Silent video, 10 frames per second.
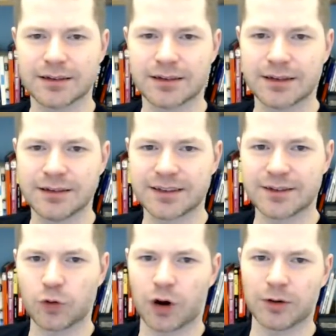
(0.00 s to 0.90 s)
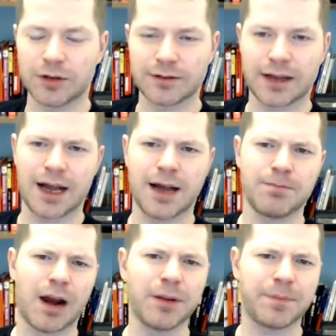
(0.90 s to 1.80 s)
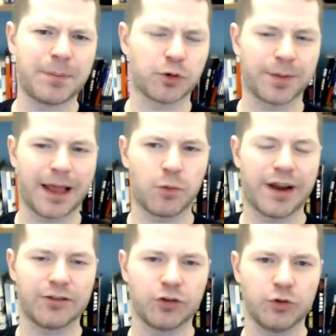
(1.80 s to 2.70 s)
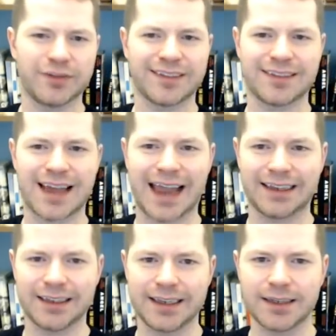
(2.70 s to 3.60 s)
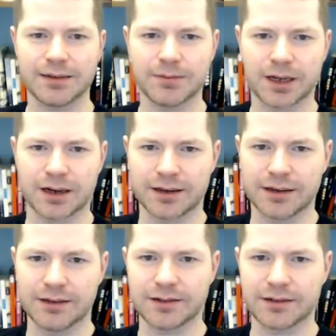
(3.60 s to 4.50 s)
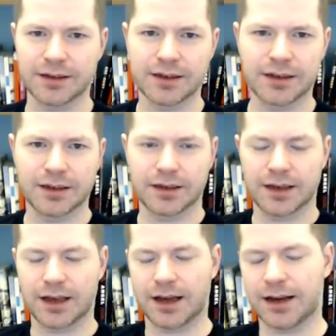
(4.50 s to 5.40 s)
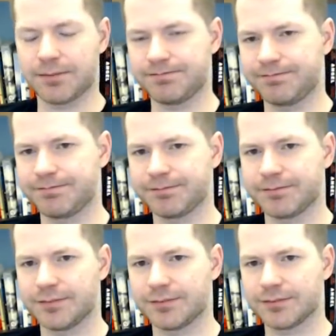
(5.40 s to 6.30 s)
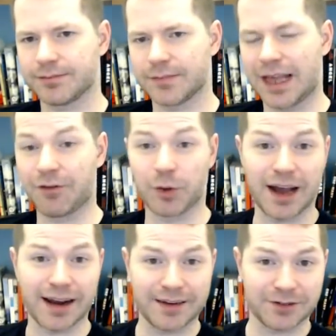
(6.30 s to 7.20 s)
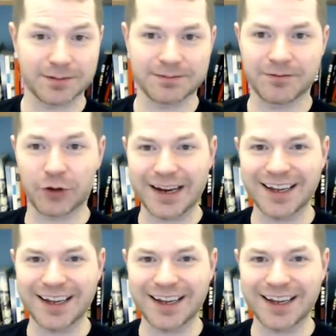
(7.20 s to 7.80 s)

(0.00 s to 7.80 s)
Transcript: Is this normal? Um, probably people were playing way too tightly because um, everyone got in for free,